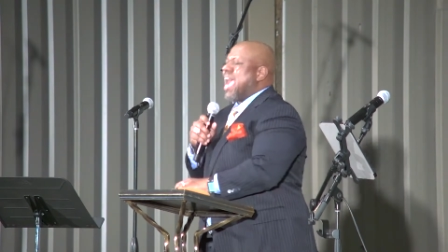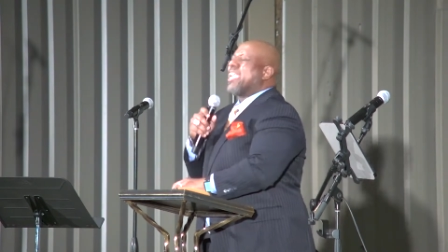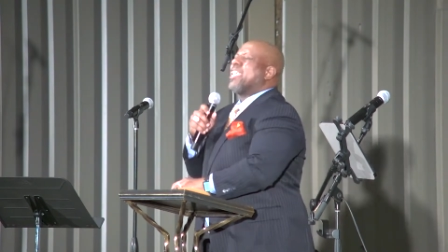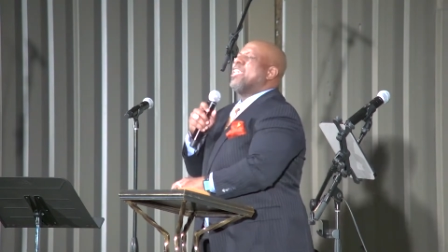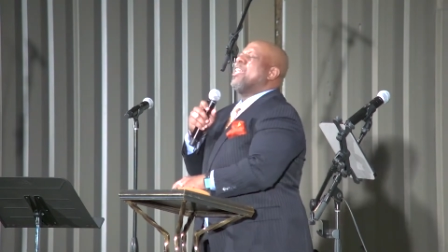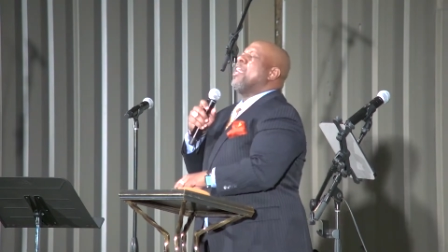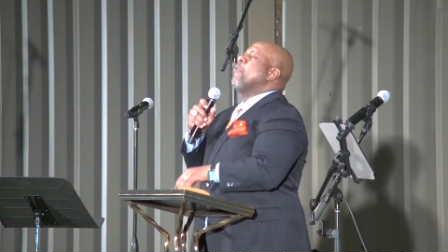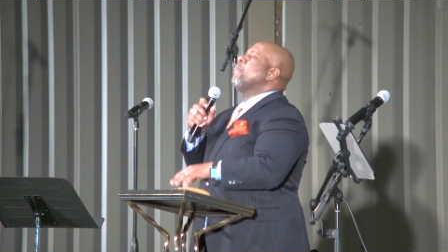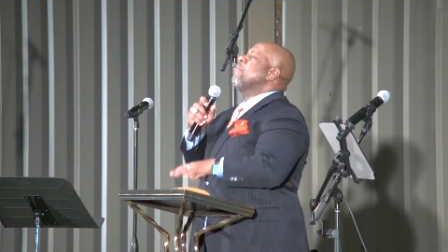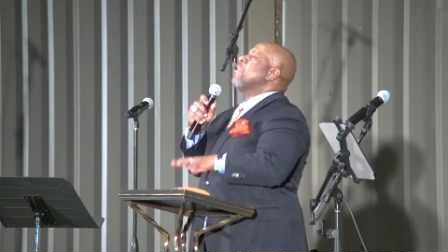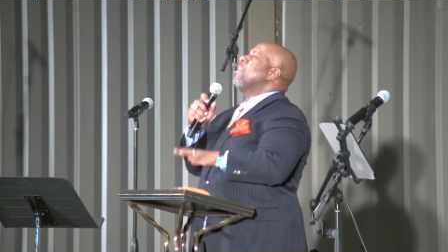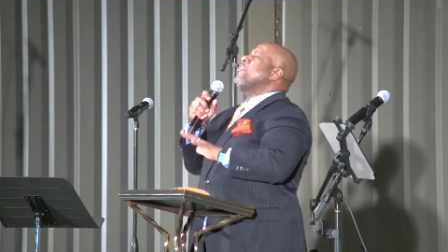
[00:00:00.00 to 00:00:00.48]
I
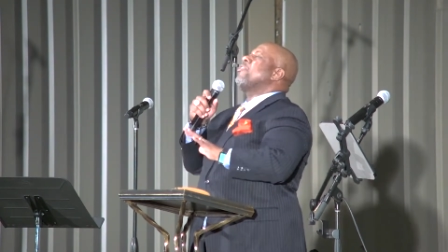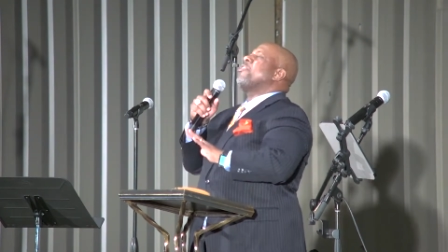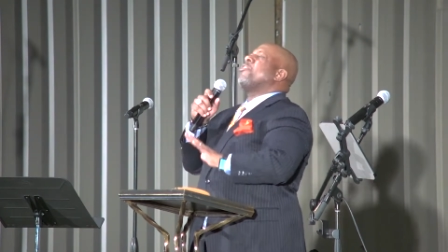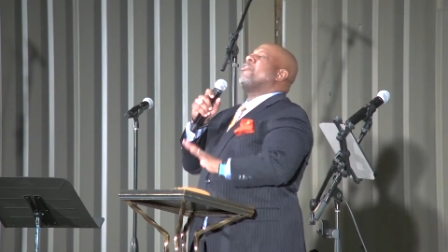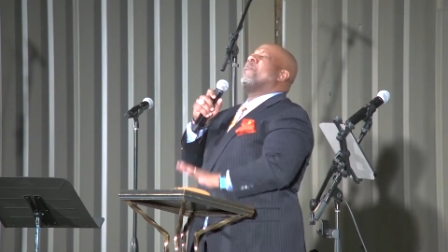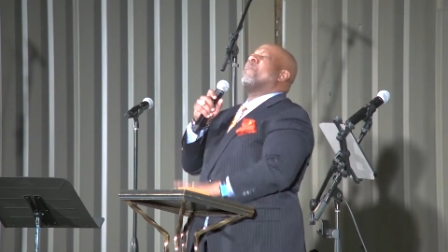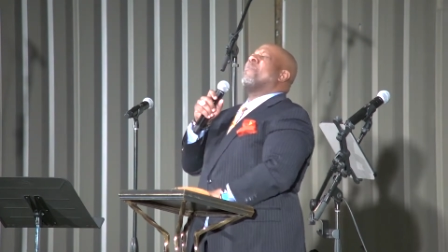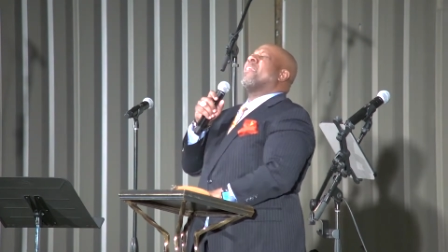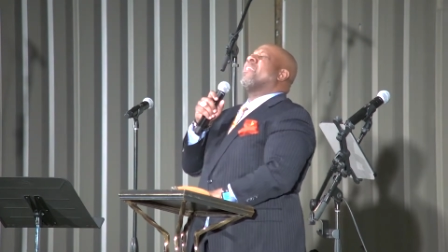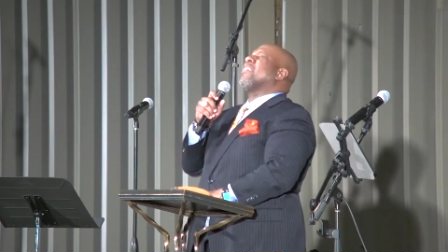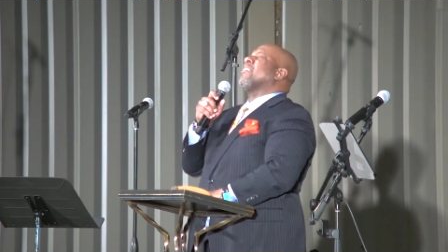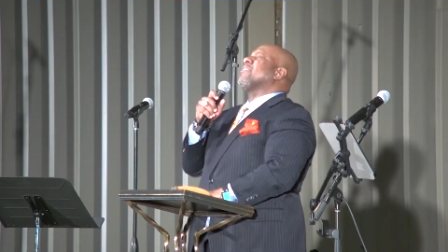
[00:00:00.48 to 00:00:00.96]
come to
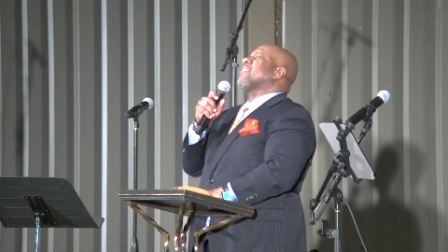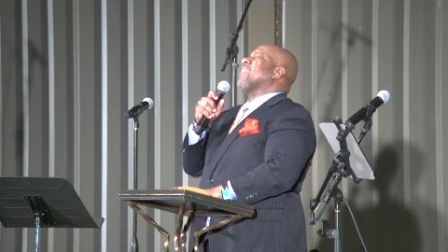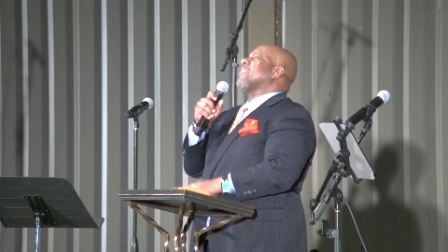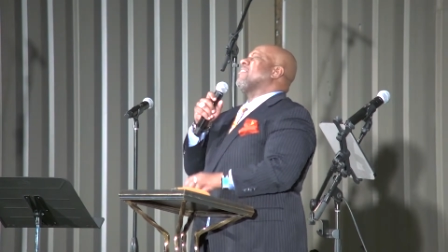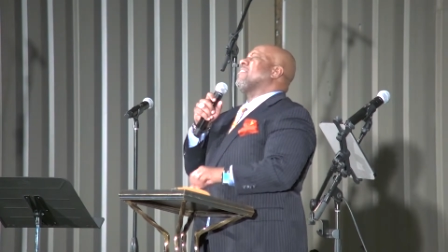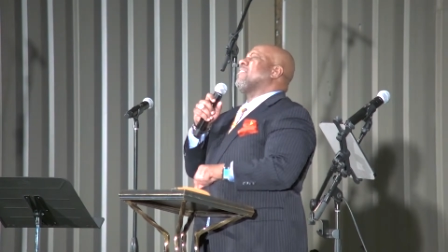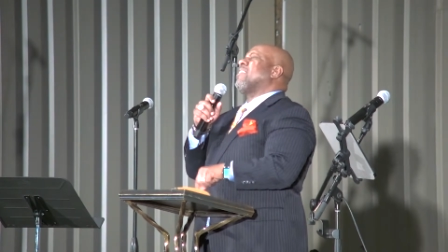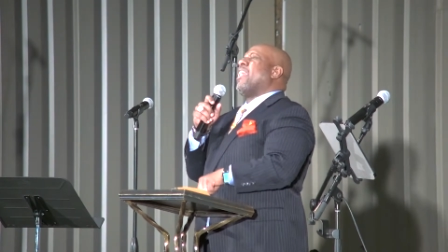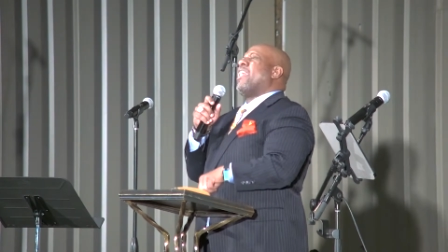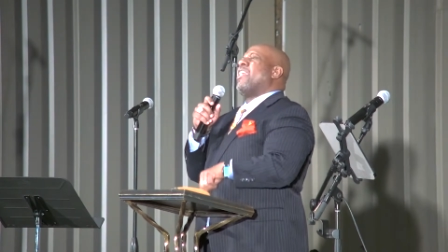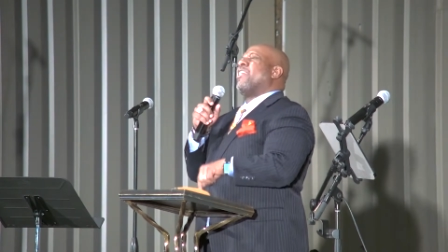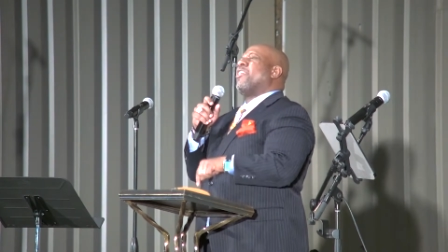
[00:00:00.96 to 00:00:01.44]
you because
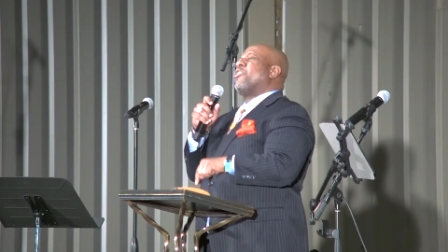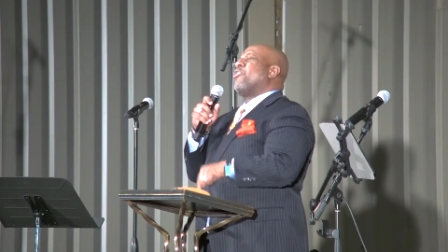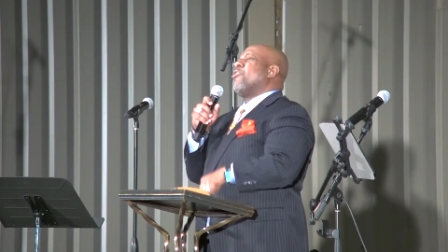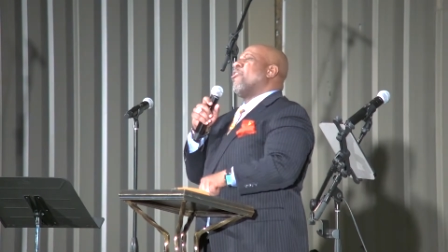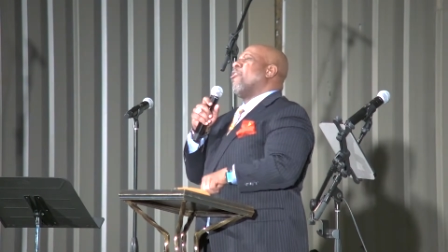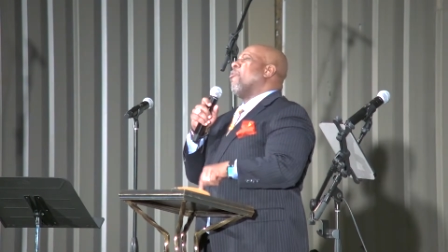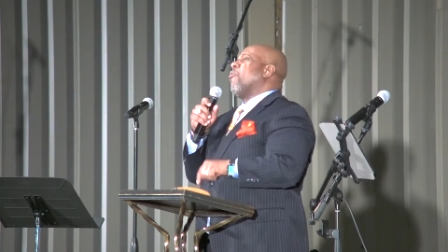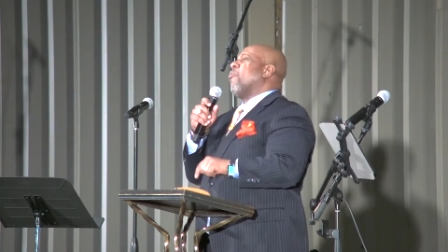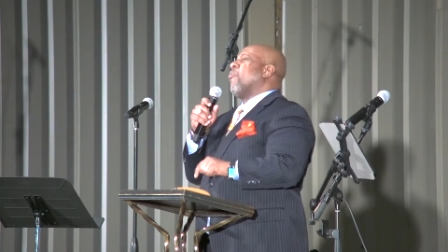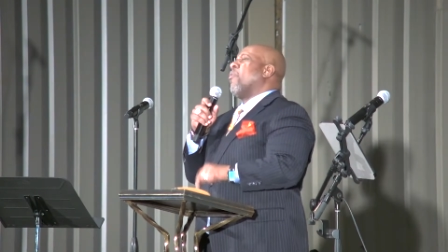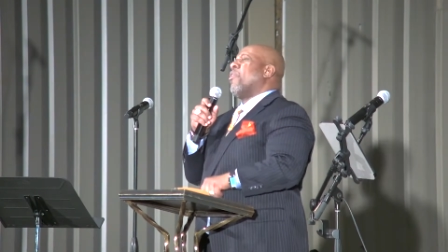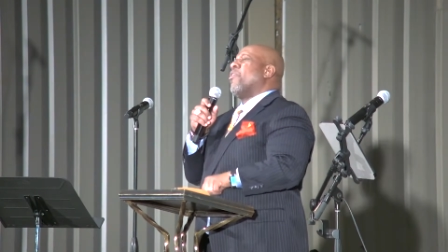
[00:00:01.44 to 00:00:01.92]
I take
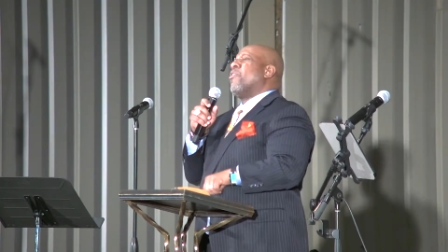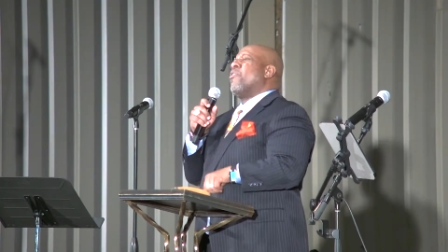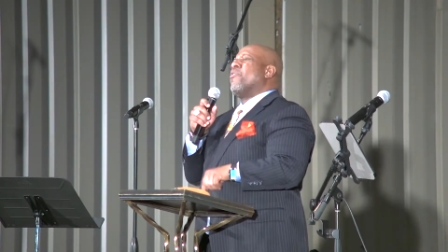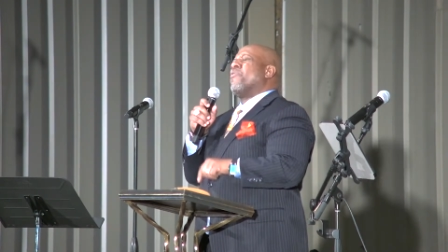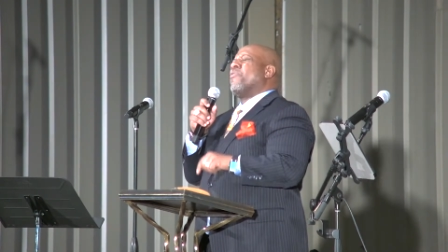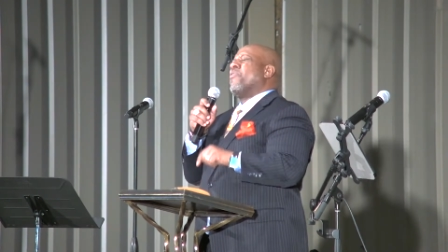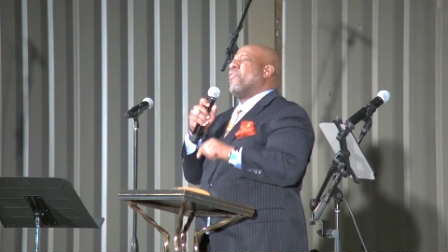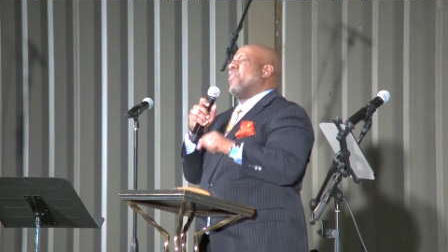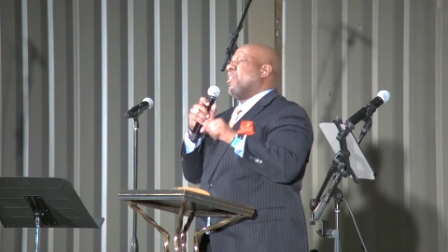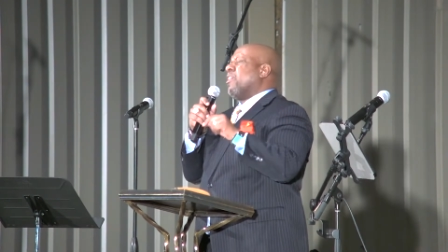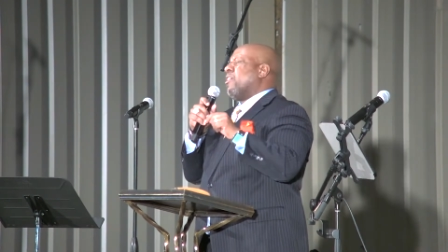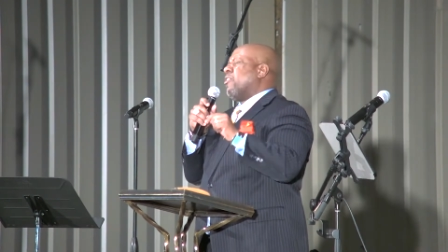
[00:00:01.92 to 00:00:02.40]
your
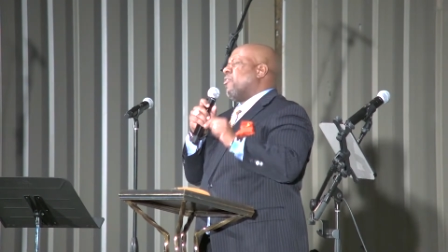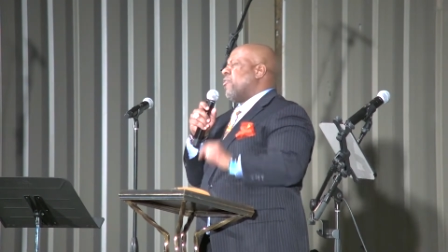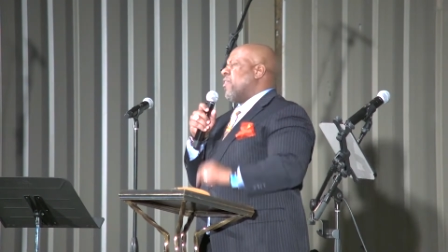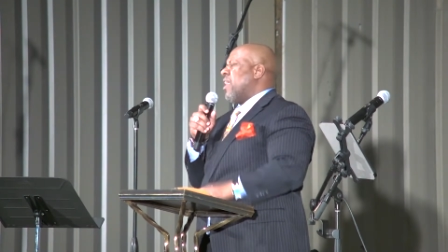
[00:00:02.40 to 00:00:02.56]
word for